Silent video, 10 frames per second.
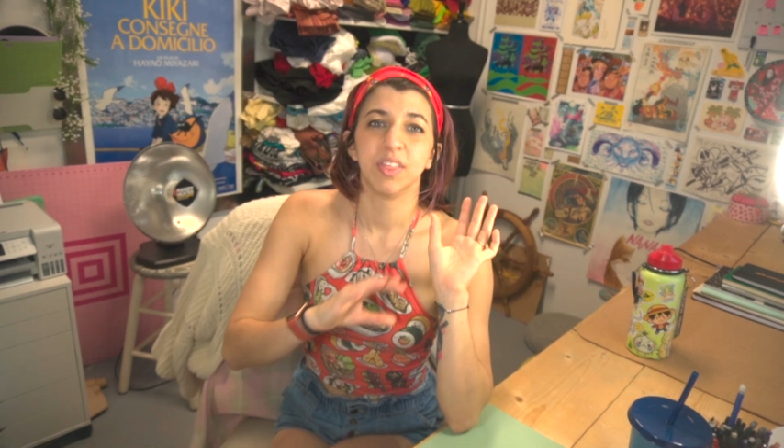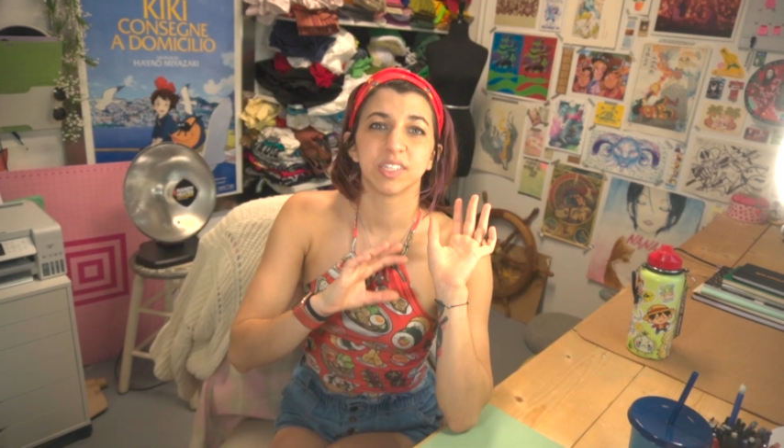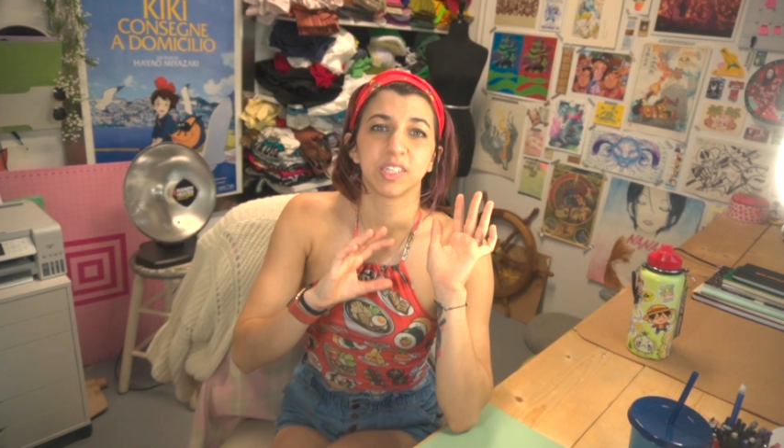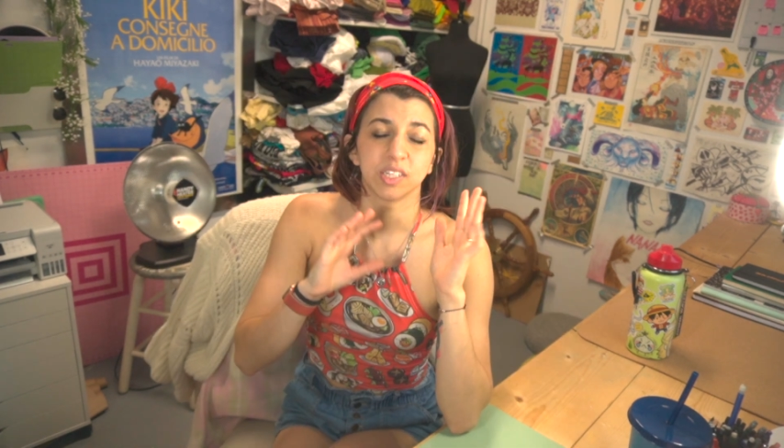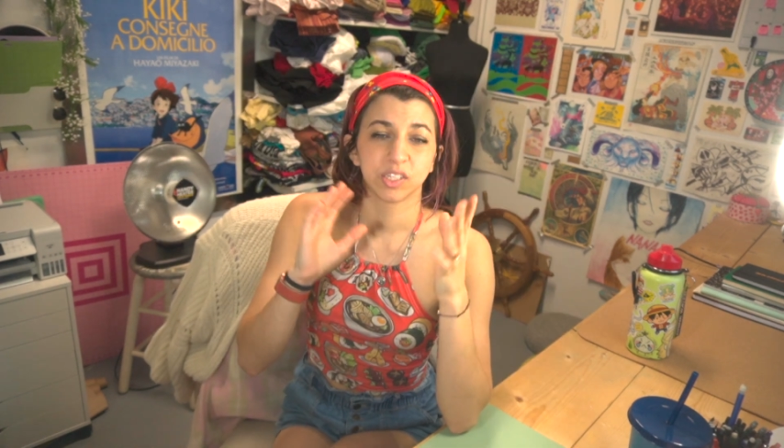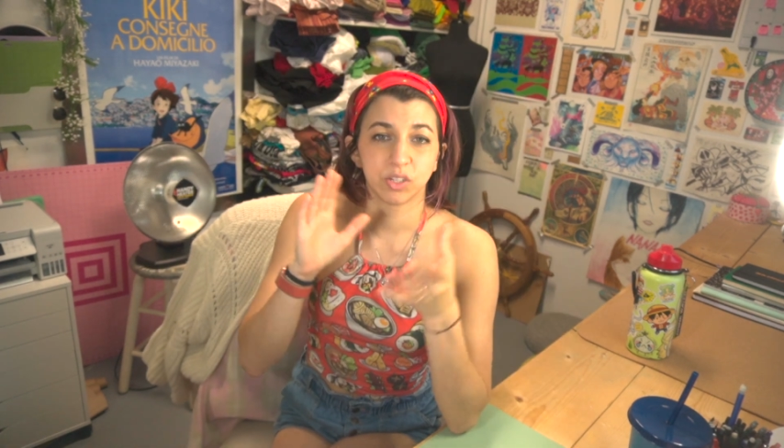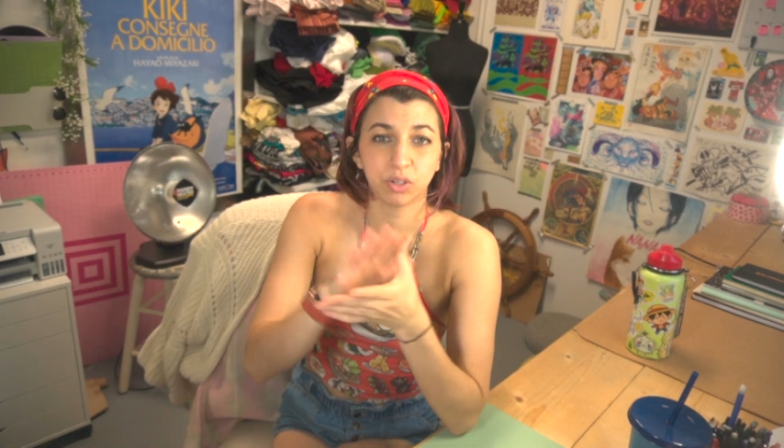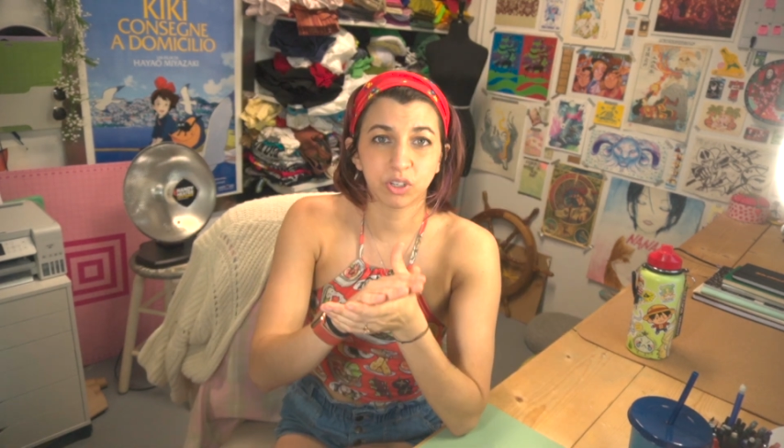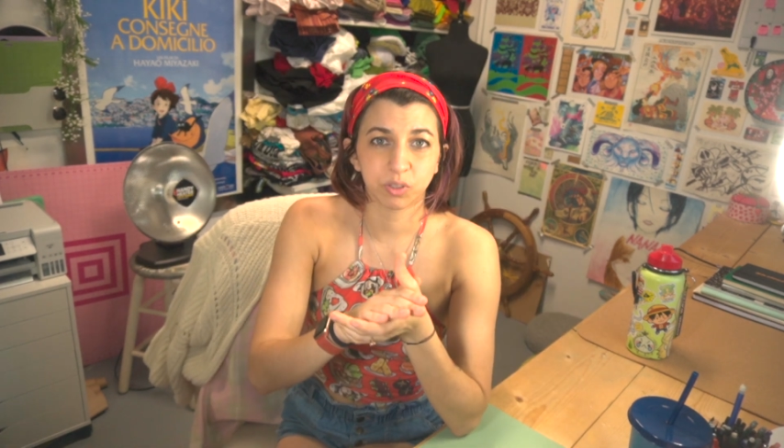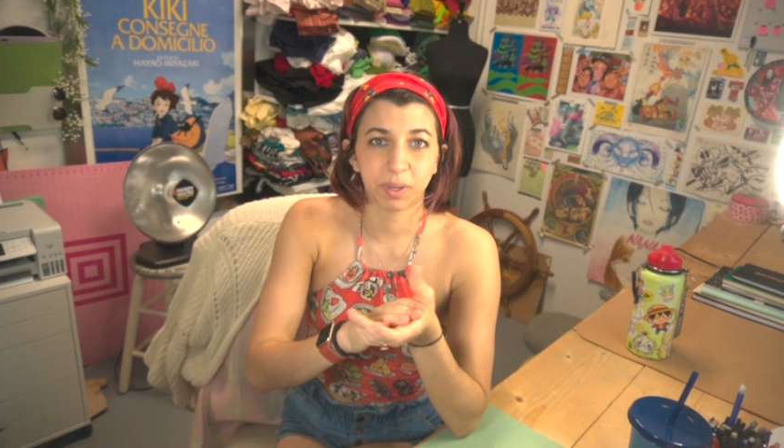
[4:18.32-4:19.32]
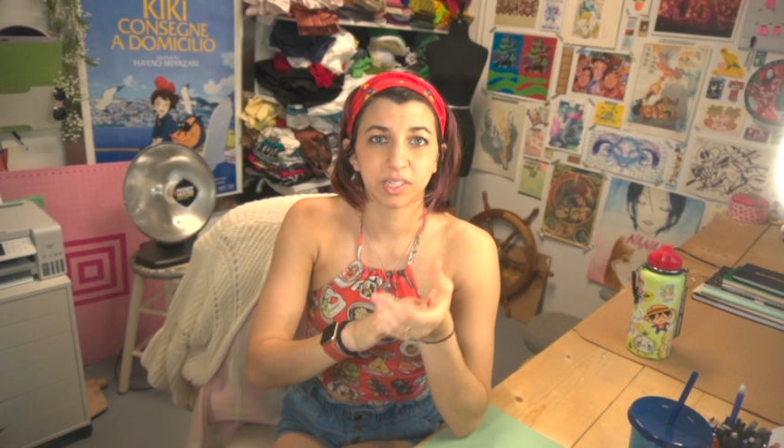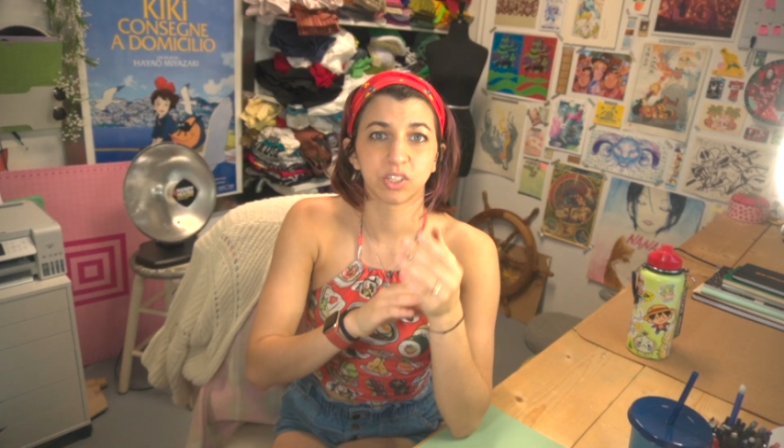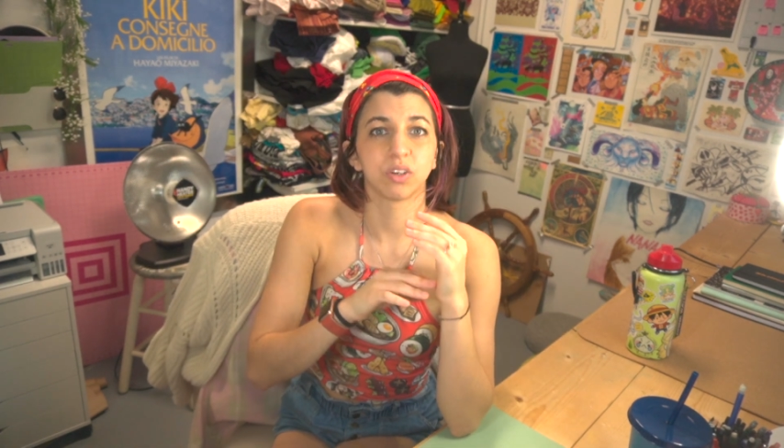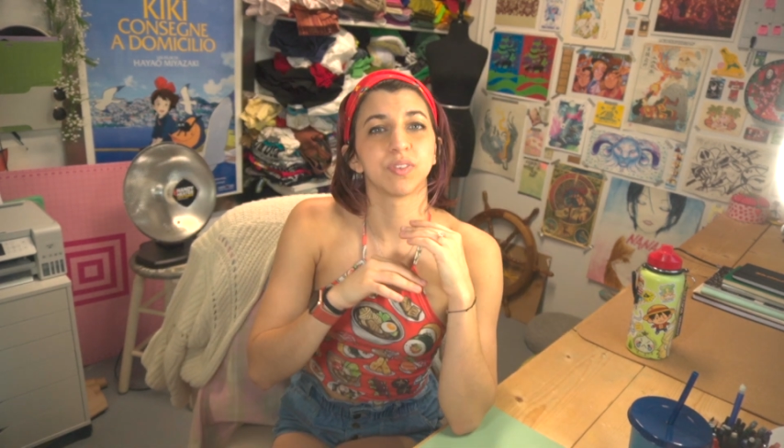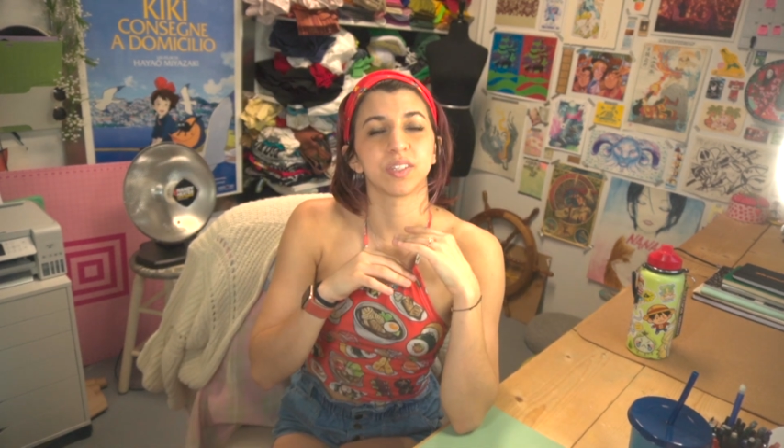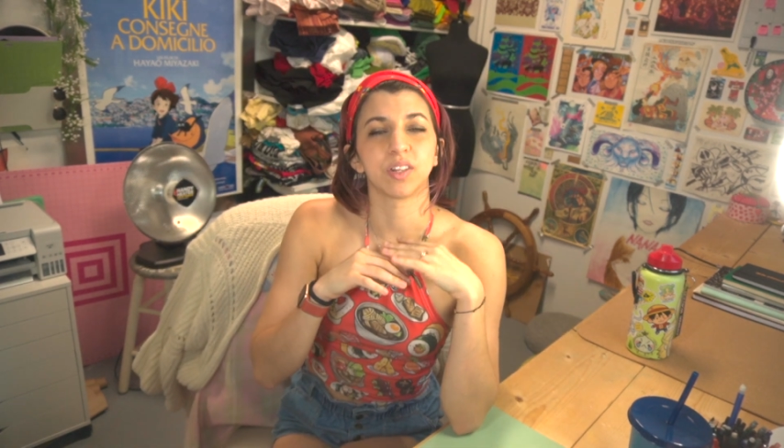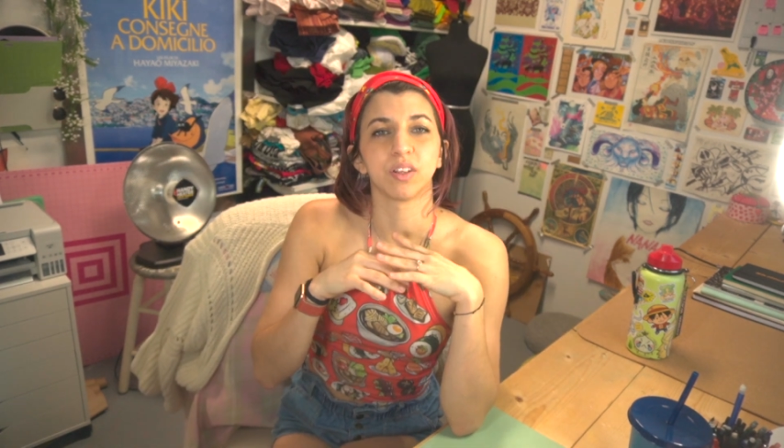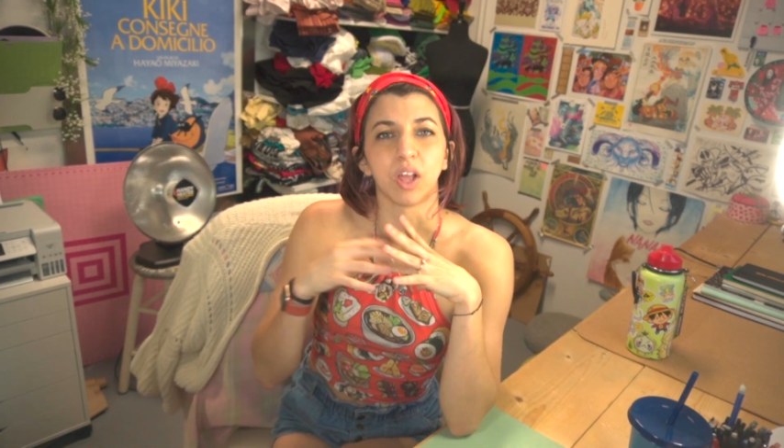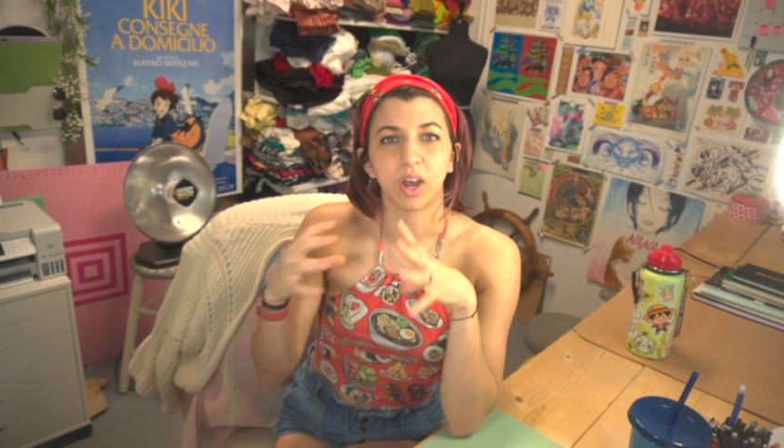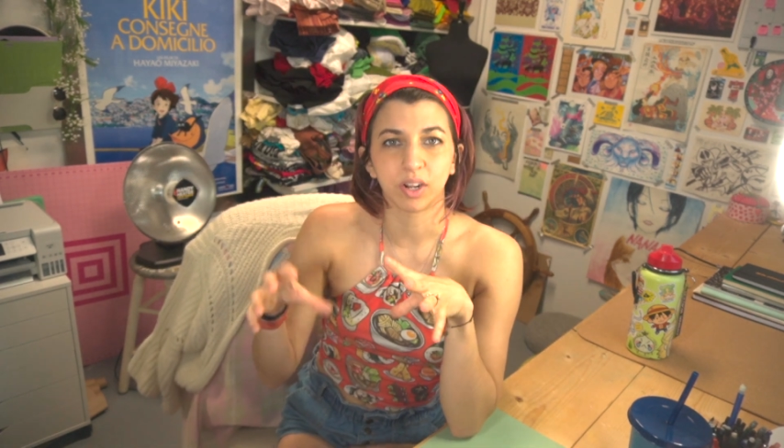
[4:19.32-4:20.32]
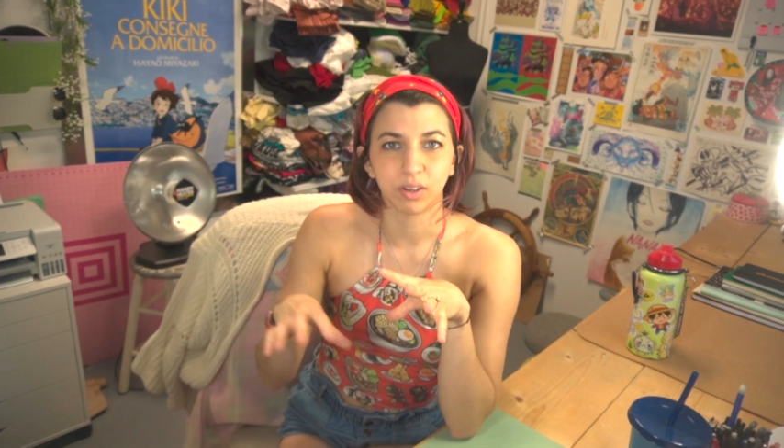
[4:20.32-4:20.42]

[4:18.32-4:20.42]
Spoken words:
This studio space serves as a lot